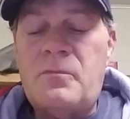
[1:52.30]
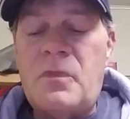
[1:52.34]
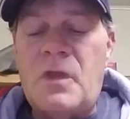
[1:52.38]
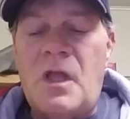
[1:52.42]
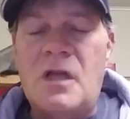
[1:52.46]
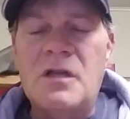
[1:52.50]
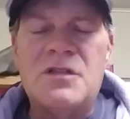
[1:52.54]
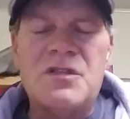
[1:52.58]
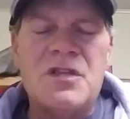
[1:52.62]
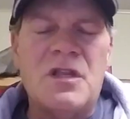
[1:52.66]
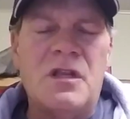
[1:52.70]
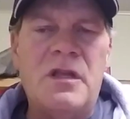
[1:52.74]

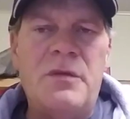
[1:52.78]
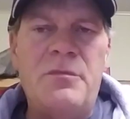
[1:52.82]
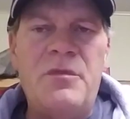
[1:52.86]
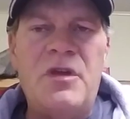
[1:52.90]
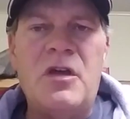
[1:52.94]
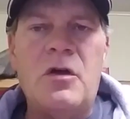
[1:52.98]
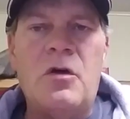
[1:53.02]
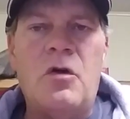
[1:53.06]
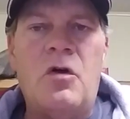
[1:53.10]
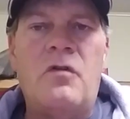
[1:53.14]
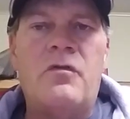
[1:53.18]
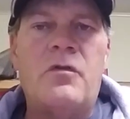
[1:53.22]
So let
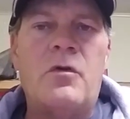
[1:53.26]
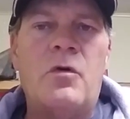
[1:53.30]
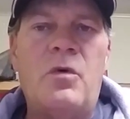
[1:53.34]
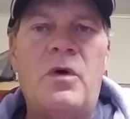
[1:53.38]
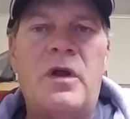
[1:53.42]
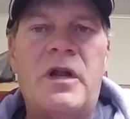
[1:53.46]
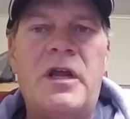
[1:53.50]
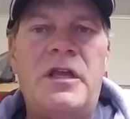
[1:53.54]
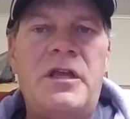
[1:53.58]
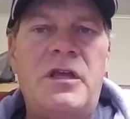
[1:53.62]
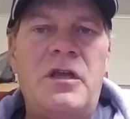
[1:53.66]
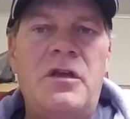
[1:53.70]
me go over
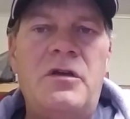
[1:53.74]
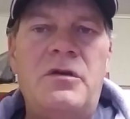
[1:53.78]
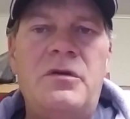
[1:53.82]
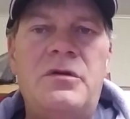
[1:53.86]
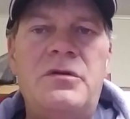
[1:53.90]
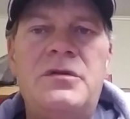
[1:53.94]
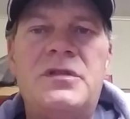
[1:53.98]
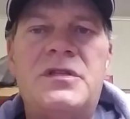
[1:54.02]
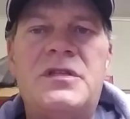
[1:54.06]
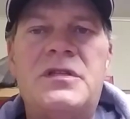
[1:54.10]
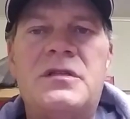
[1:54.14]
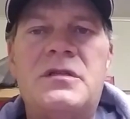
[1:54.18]
what I
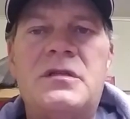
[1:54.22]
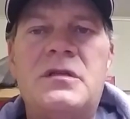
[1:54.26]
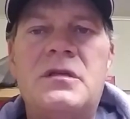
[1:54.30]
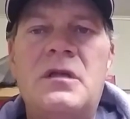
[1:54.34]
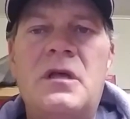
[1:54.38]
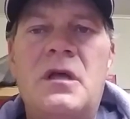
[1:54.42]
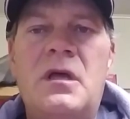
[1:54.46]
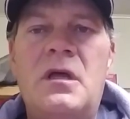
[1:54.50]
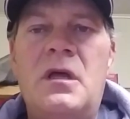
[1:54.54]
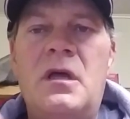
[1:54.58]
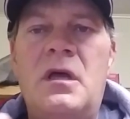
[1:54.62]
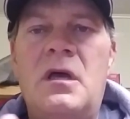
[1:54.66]
use,
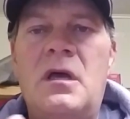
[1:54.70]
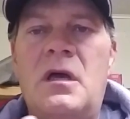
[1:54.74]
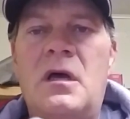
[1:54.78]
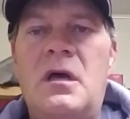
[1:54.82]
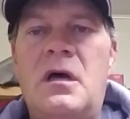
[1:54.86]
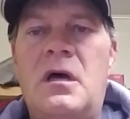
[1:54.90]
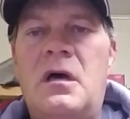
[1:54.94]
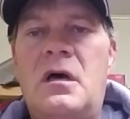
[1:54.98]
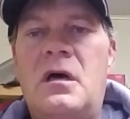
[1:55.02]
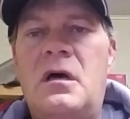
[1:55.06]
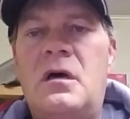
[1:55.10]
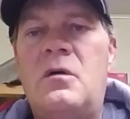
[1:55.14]

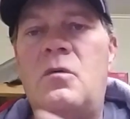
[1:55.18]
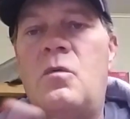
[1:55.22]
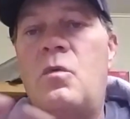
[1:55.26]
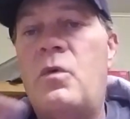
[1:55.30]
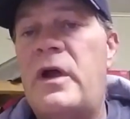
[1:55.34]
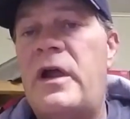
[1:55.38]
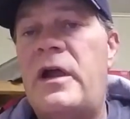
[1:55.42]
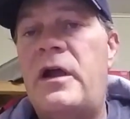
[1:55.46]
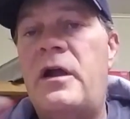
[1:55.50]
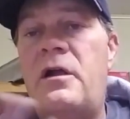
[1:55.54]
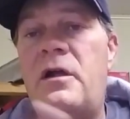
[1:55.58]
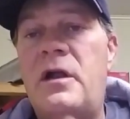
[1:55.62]

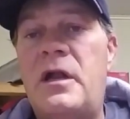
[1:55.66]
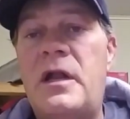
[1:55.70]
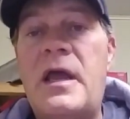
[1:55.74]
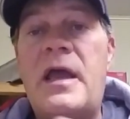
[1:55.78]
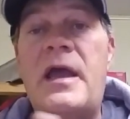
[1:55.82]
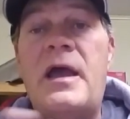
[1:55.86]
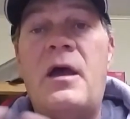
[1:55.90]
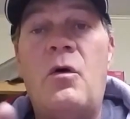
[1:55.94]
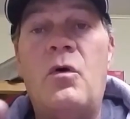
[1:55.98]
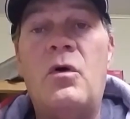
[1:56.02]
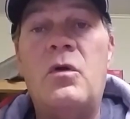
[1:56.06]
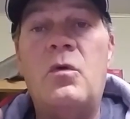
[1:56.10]
where and
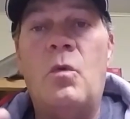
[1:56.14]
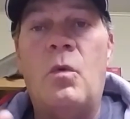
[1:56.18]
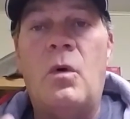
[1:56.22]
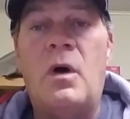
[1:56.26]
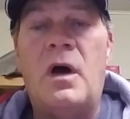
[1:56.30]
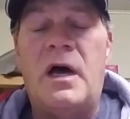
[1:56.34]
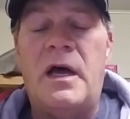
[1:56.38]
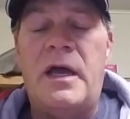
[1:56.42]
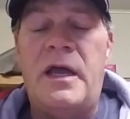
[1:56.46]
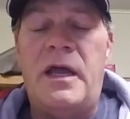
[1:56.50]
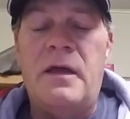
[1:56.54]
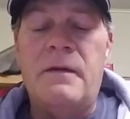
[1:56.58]
how and
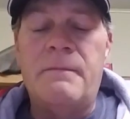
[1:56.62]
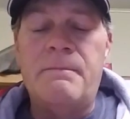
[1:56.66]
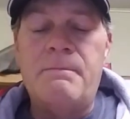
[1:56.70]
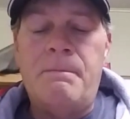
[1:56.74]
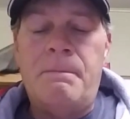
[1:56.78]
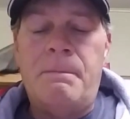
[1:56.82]
why.